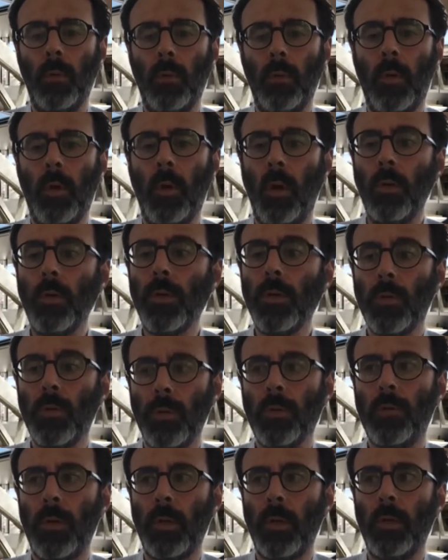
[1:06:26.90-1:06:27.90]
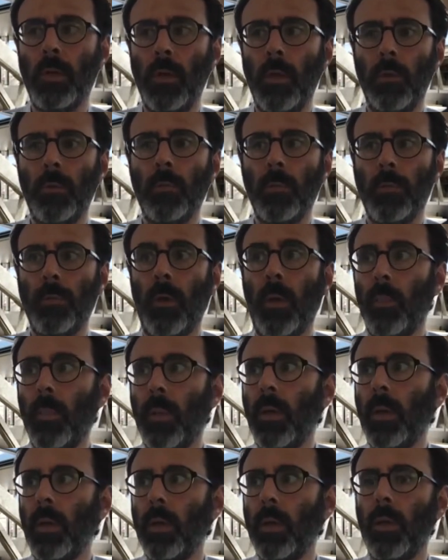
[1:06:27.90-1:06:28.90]
conscious that this was
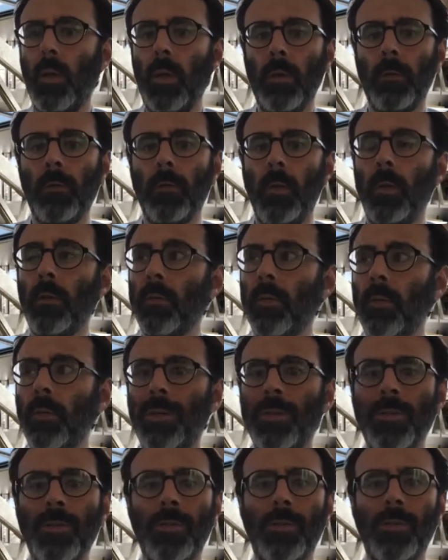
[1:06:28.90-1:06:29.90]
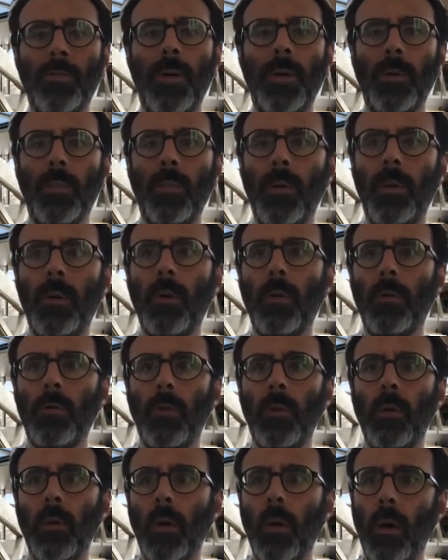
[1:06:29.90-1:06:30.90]
happening, yes, that certainly struck me as
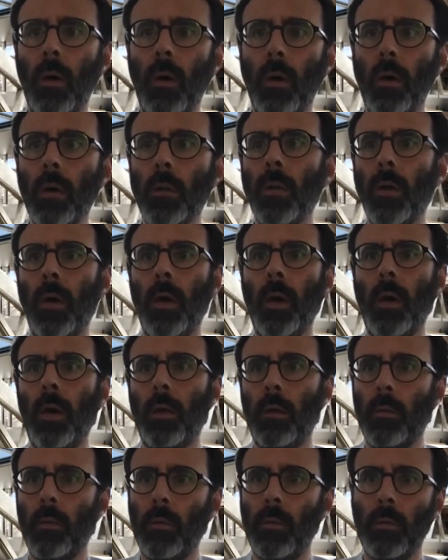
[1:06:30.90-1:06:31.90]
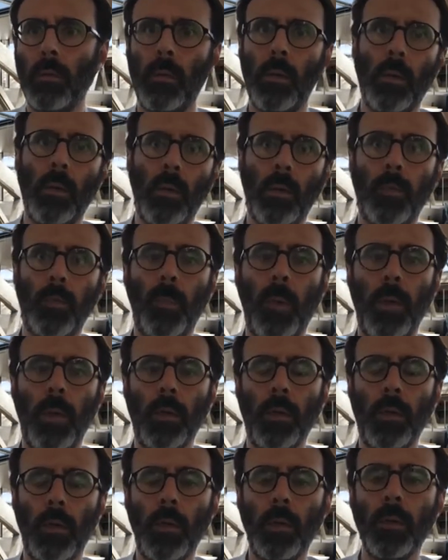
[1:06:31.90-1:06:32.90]
odd and
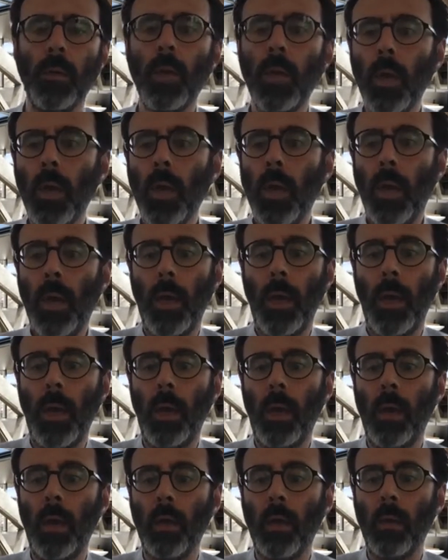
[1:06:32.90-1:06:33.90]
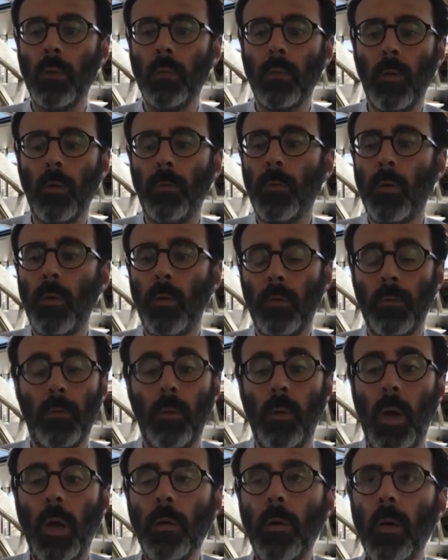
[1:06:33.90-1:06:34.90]
unexpected. And of course,
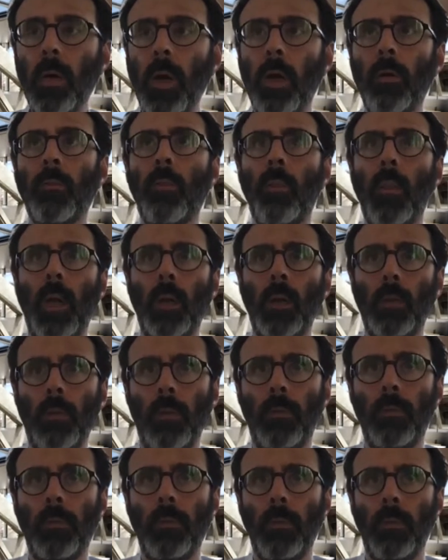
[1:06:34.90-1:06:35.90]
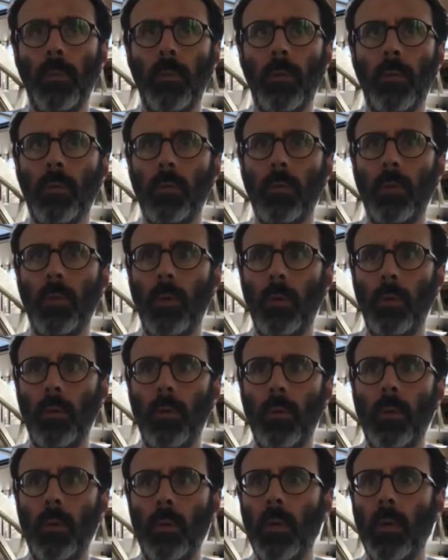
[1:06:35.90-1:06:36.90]
I don't have many references to this
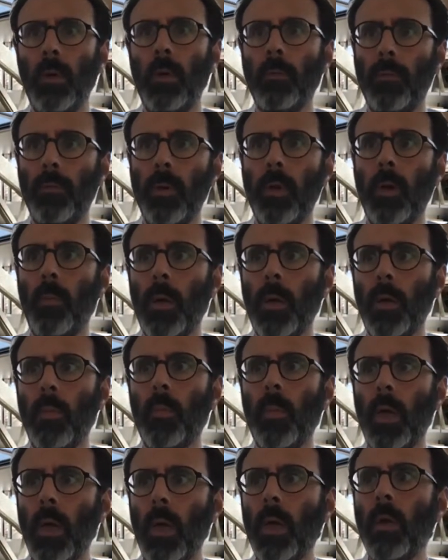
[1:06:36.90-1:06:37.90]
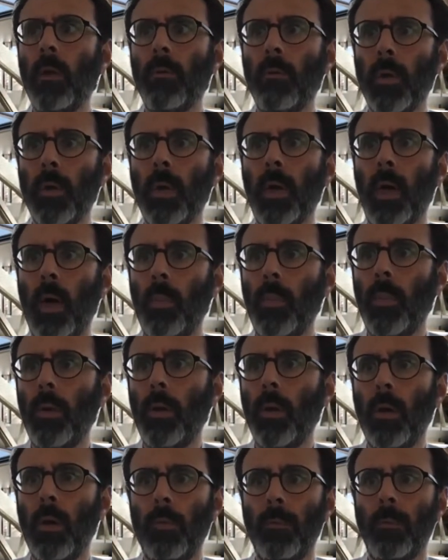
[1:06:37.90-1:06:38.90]
phenomenon, but I have a couple
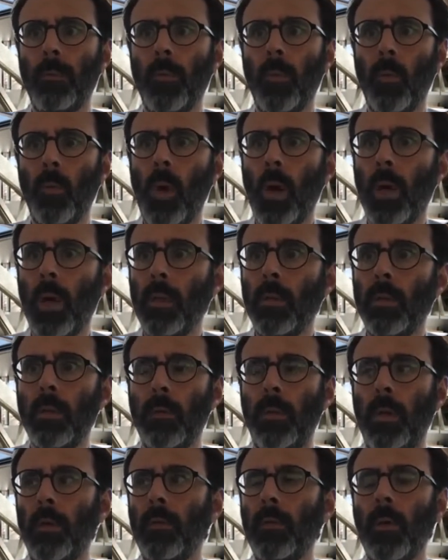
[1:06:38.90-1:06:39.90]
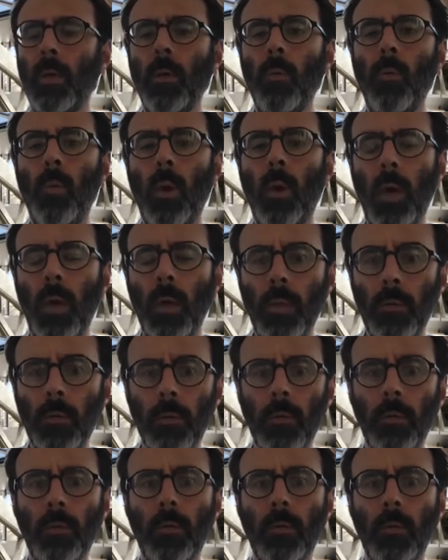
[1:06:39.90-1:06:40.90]
of quite interesting. One is
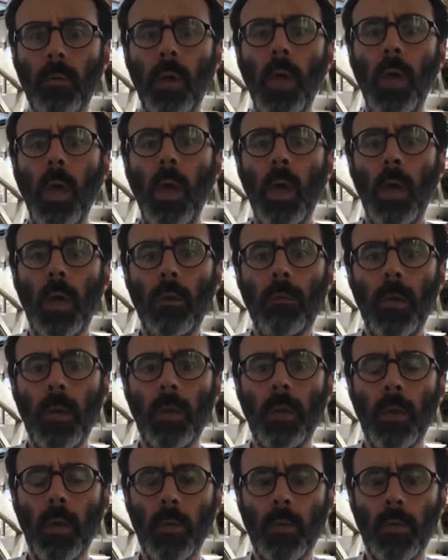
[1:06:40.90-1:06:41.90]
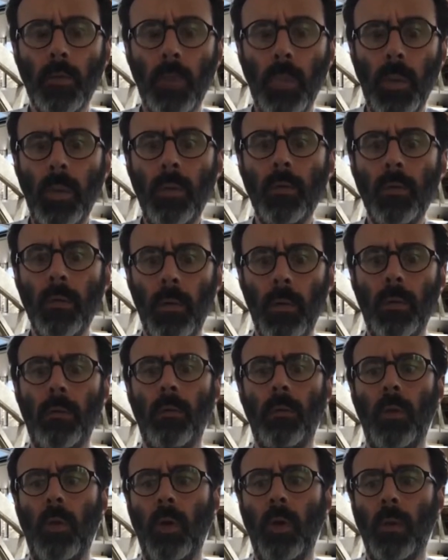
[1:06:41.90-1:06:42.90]
also even explicitly
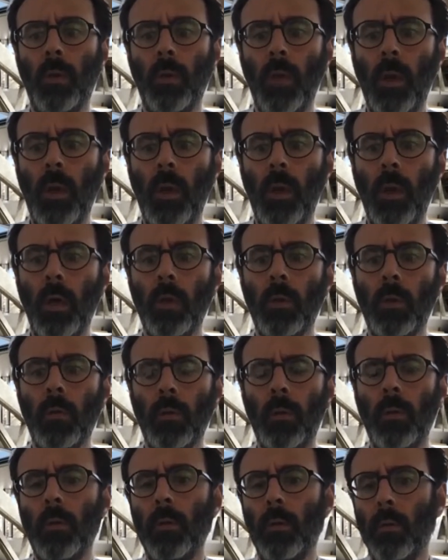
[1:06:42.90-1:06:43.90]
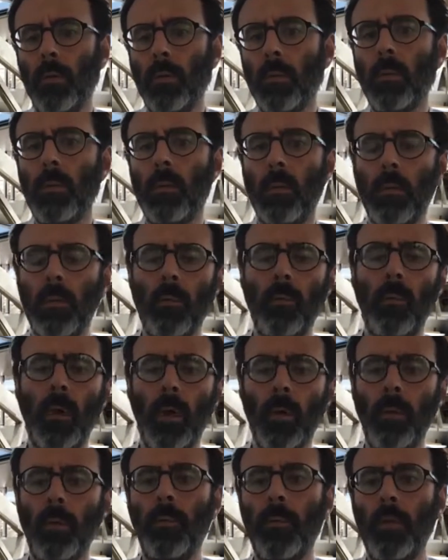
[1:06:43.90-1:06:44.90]
saying that, you know, well,
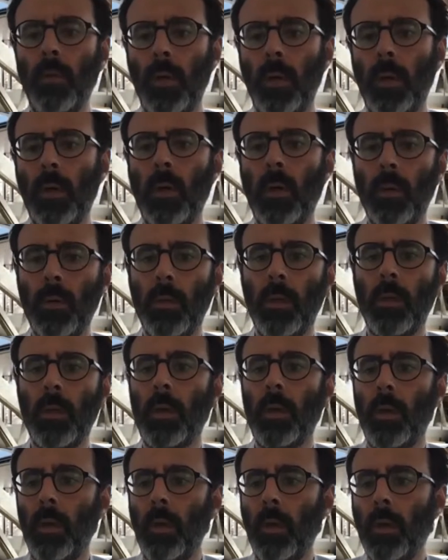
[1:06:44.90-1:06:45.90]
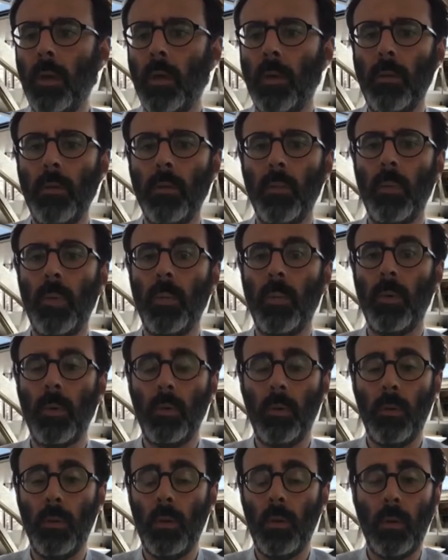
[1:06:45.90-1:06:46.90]
if you are a king and your people
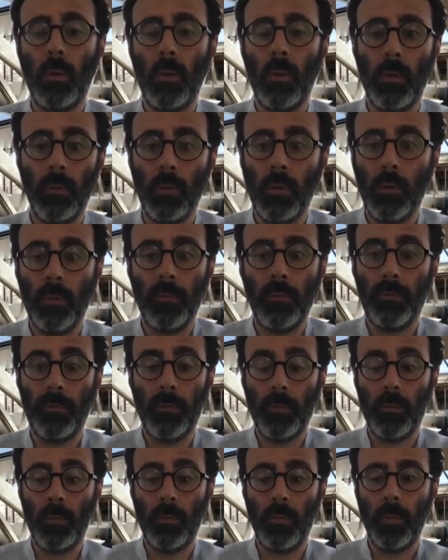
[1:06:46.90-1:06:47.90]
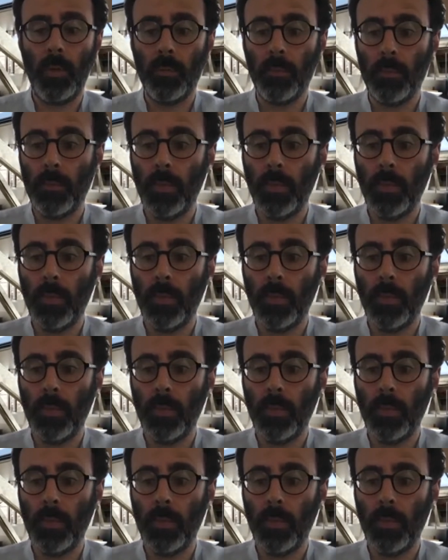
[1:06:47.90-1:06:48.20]
are going through a